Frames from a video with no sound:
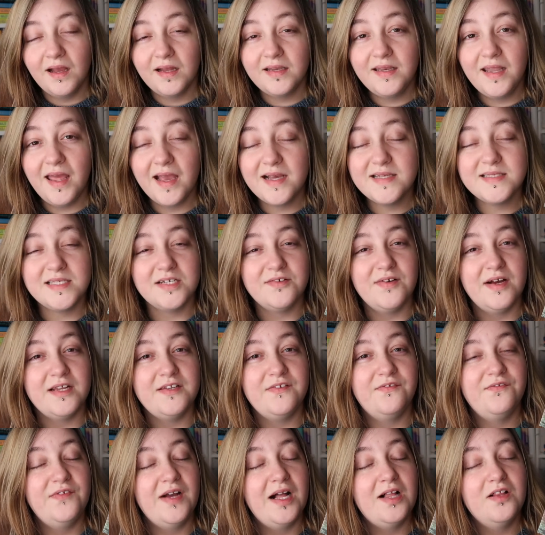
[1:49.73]
Next I read
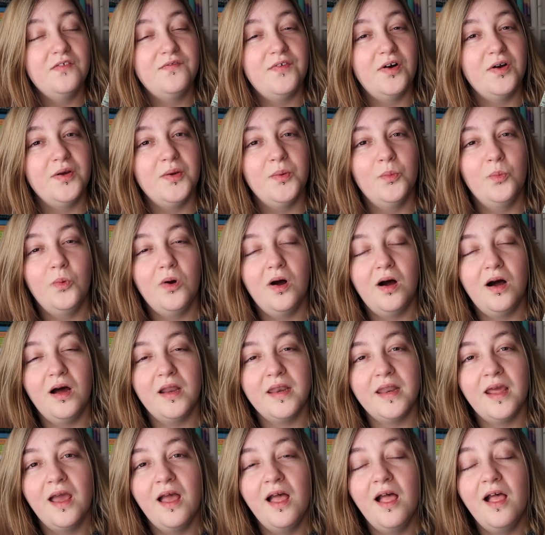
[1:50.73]
Fell Volume
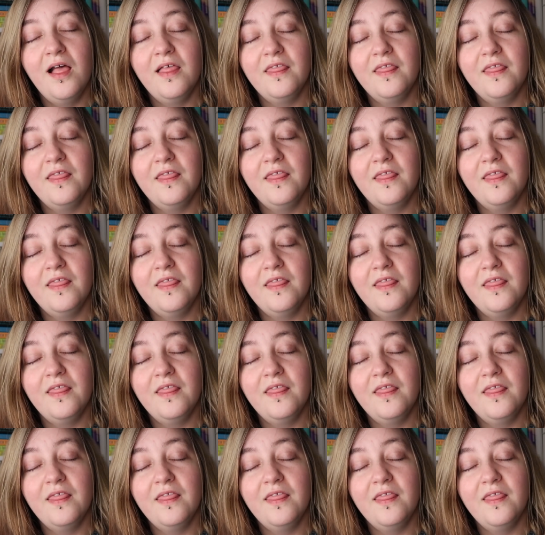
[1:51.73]
1.